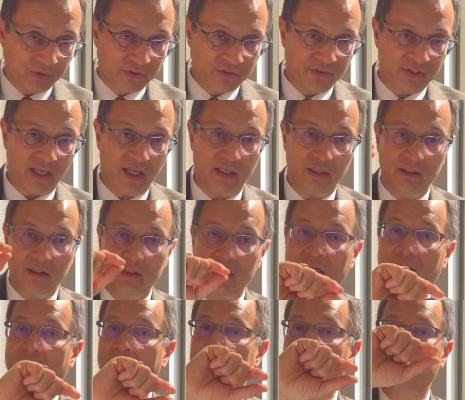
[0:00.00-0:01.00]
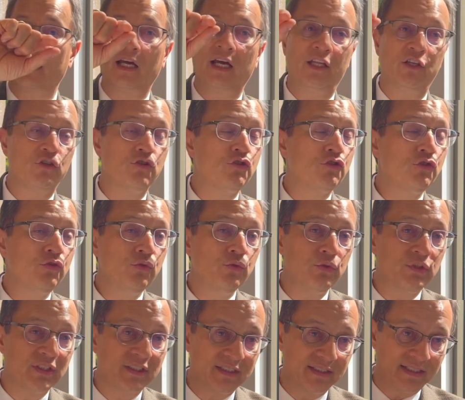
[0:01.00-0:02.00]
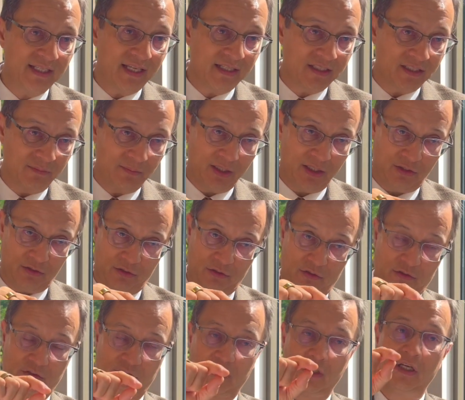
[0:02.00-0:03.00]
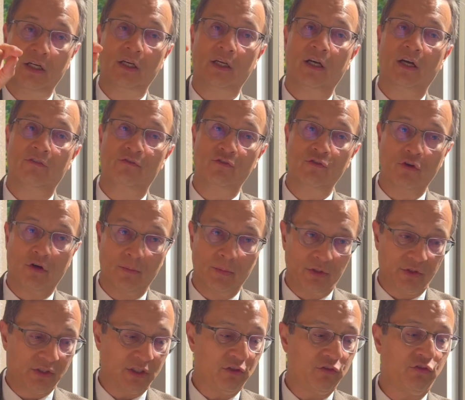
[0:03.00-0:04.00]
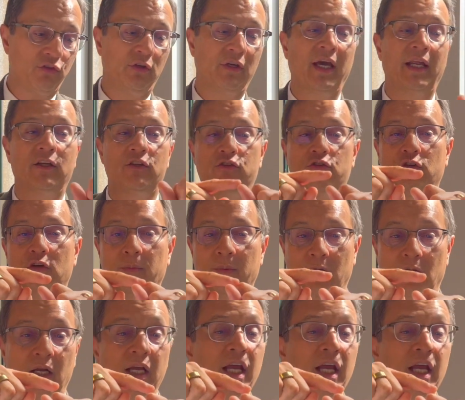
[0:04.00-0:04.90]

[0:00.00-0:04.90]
say you got to cut 2 centimeters of normal tissue. You got a tumor.